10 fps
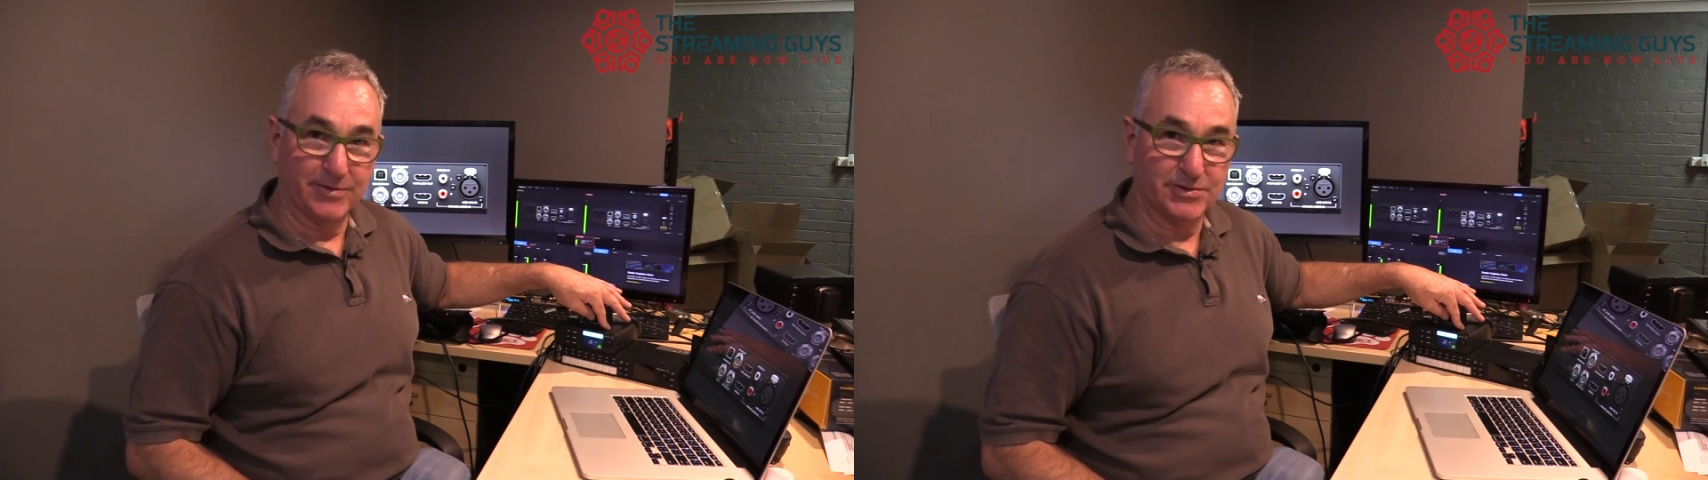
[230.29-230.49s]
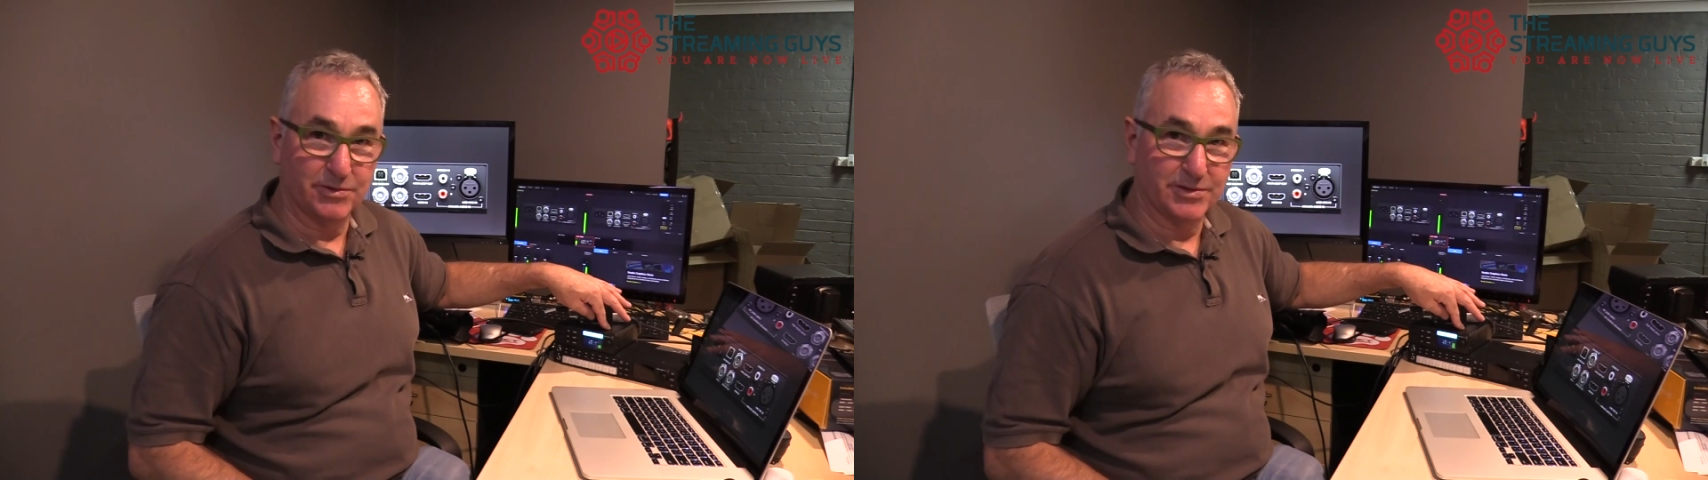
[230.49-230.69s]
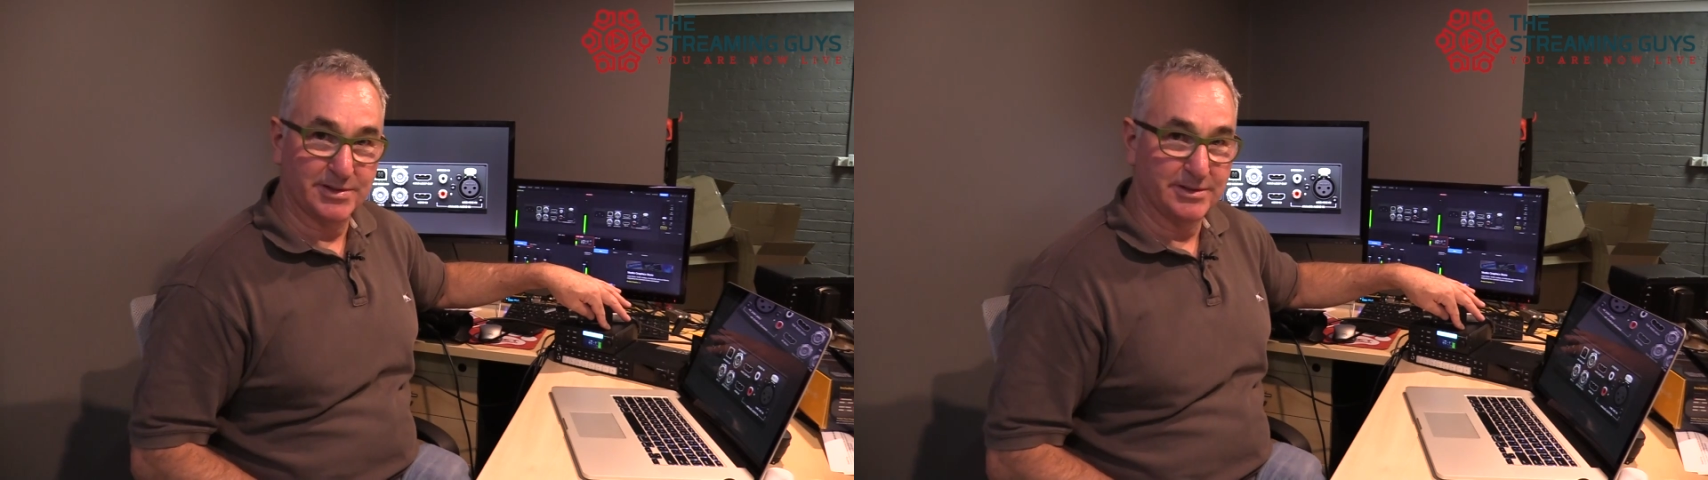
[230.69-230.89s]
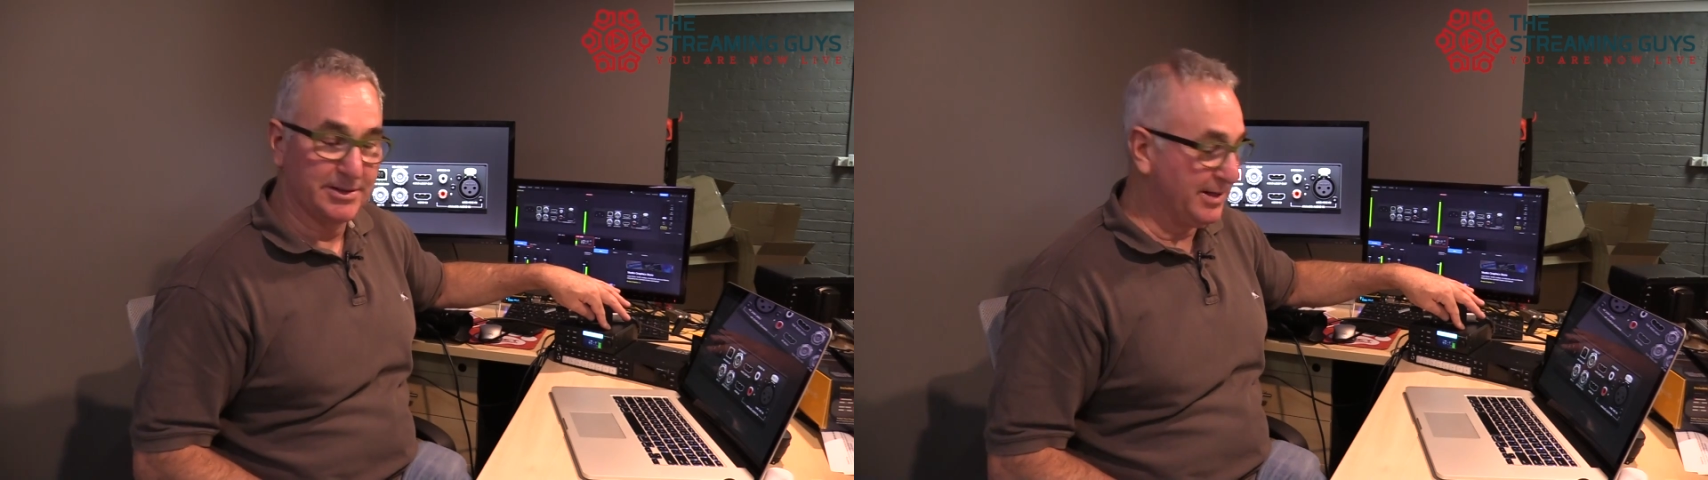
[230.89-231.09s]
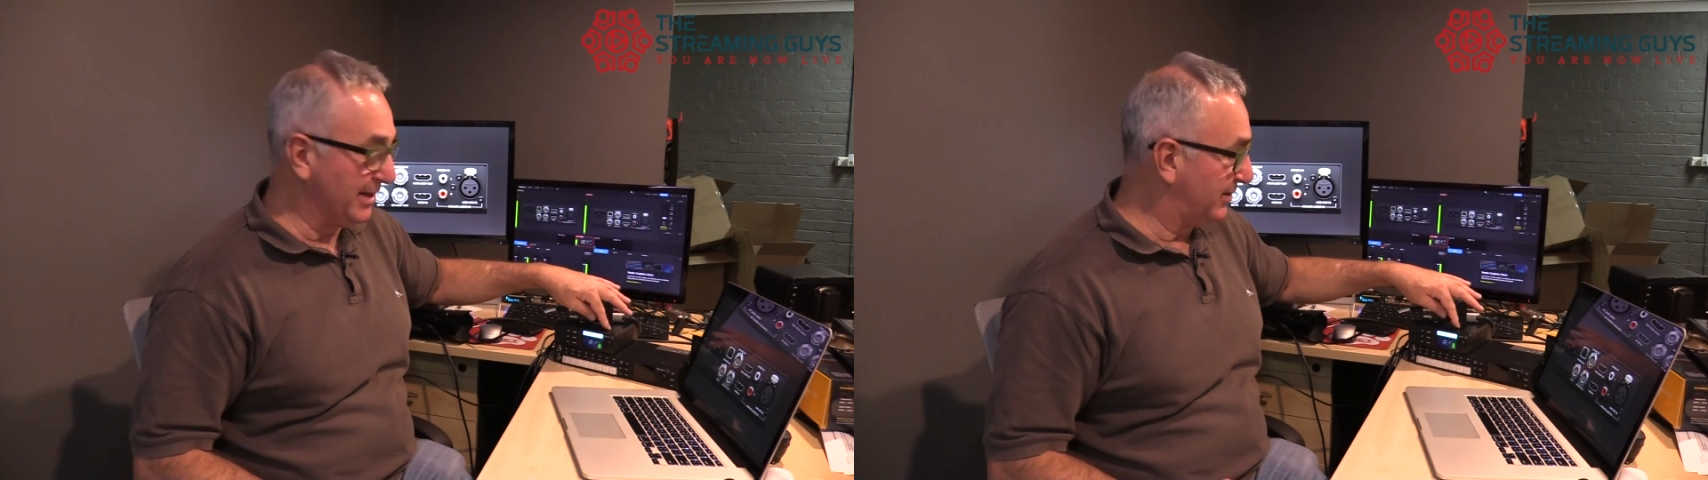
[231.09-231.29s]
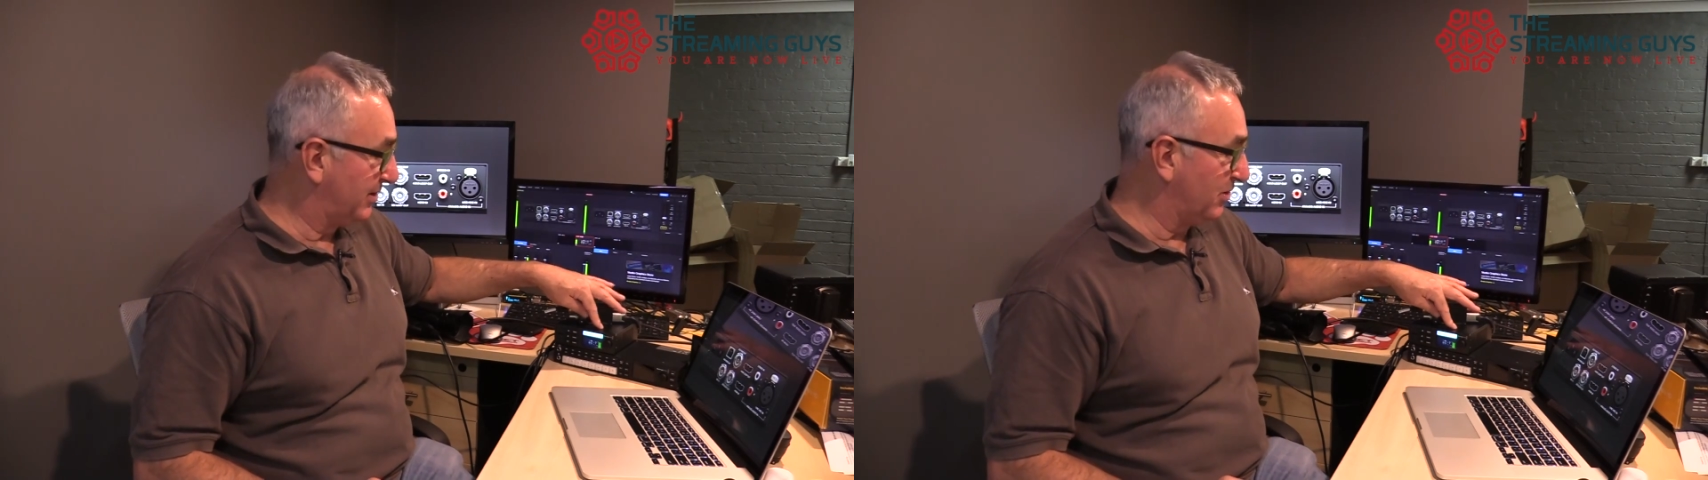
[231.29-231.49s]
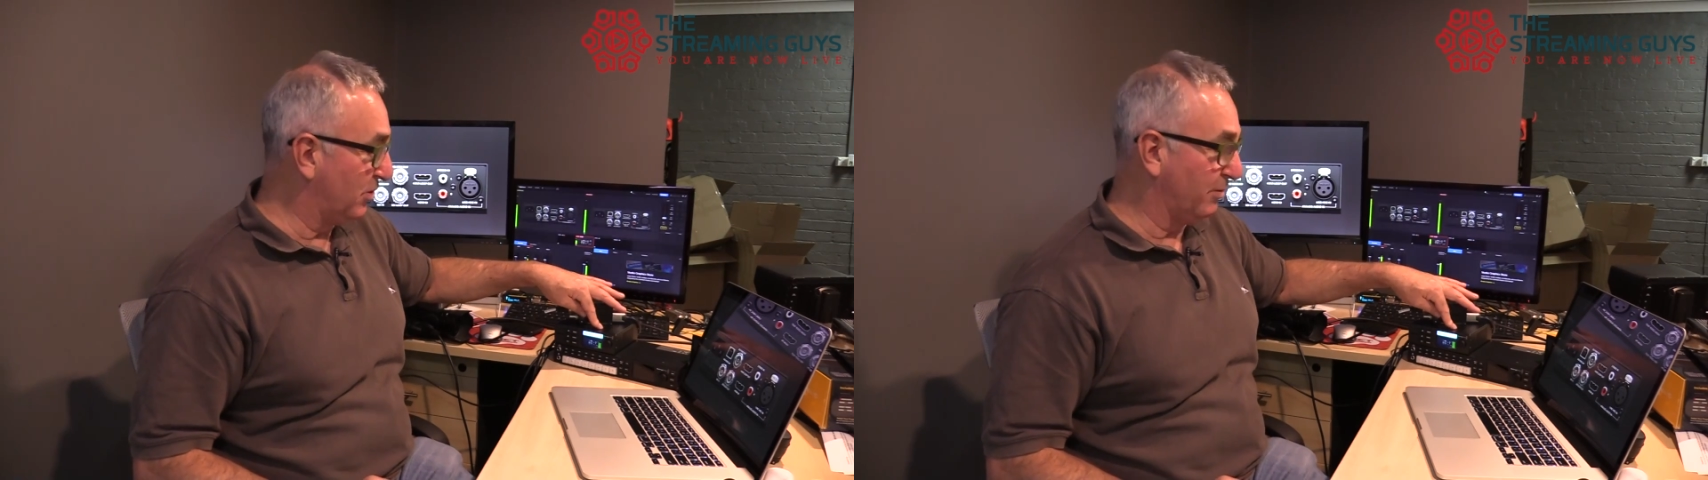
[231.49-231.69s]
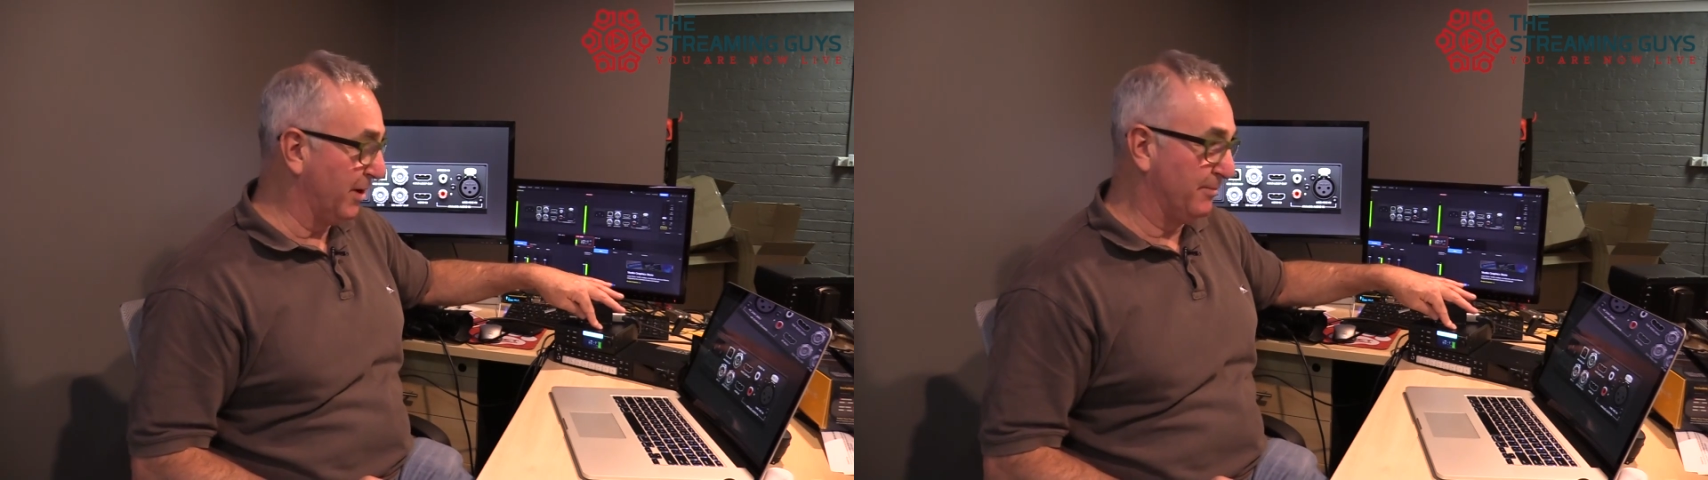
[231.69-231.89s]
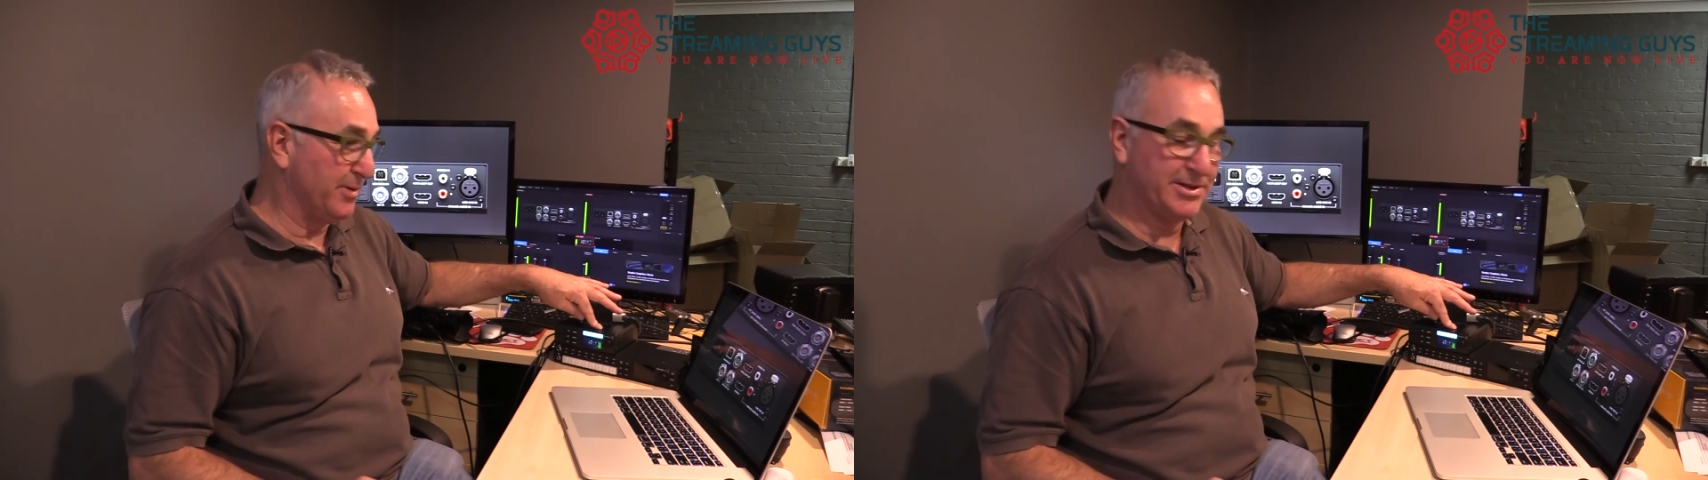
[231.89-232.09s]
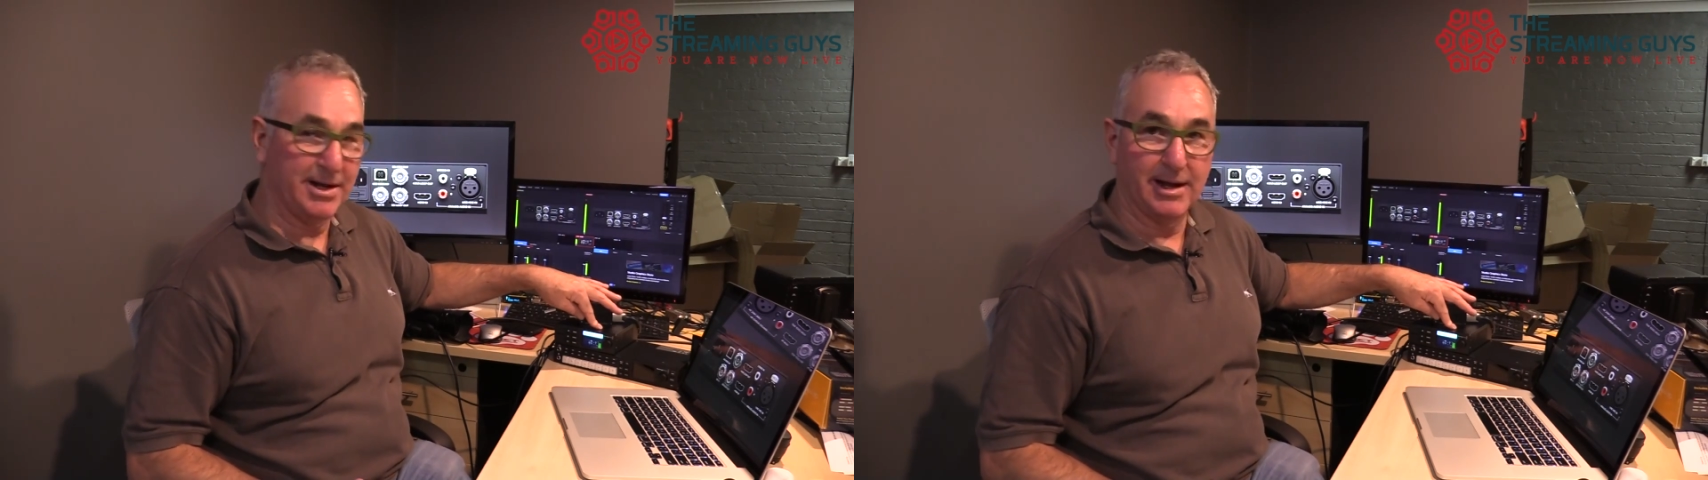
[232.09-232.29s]
sources into your web
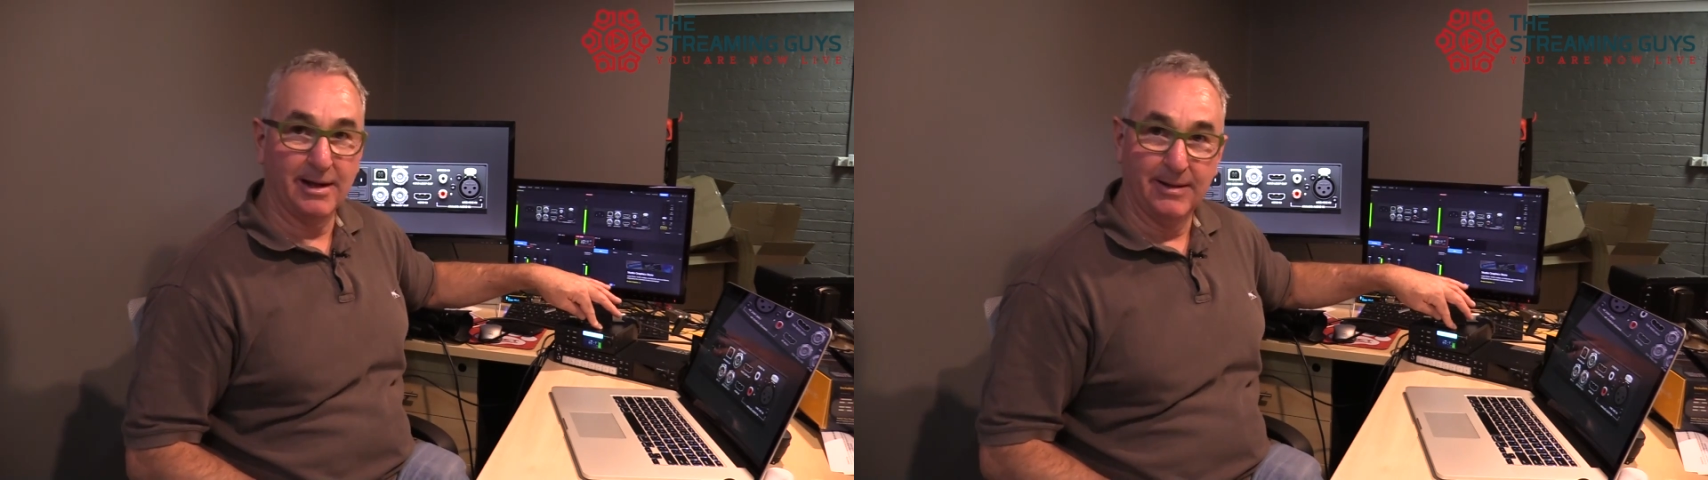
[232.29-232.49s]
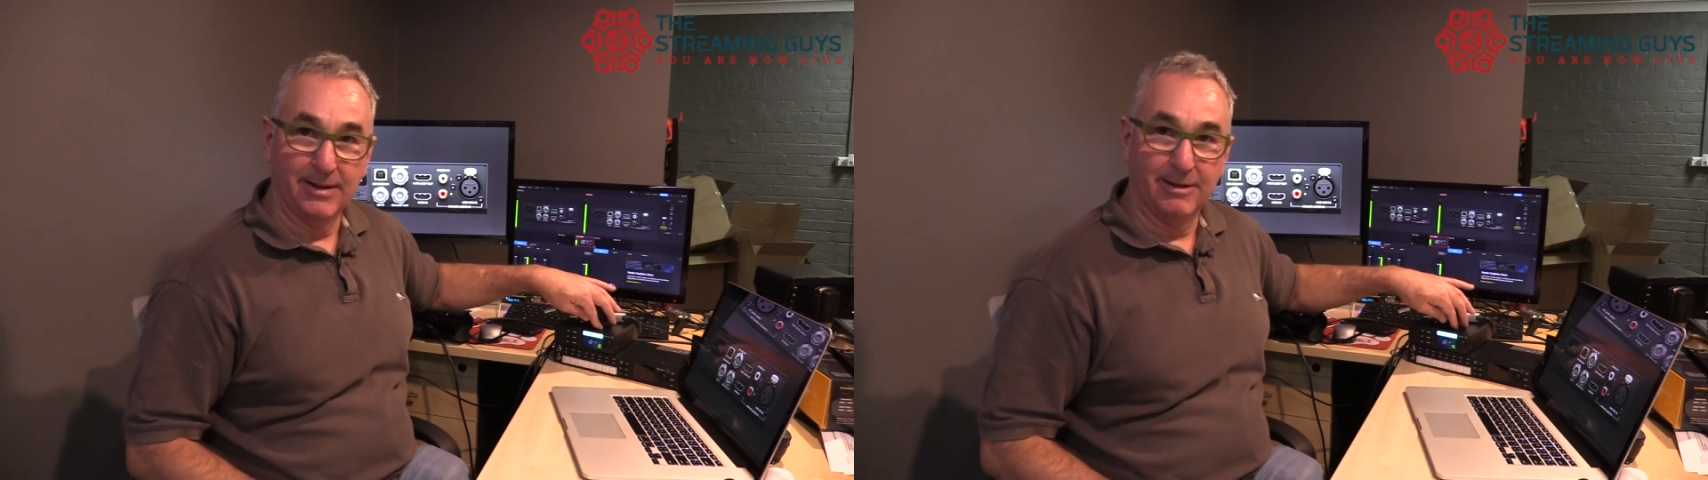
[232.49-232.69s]
presenter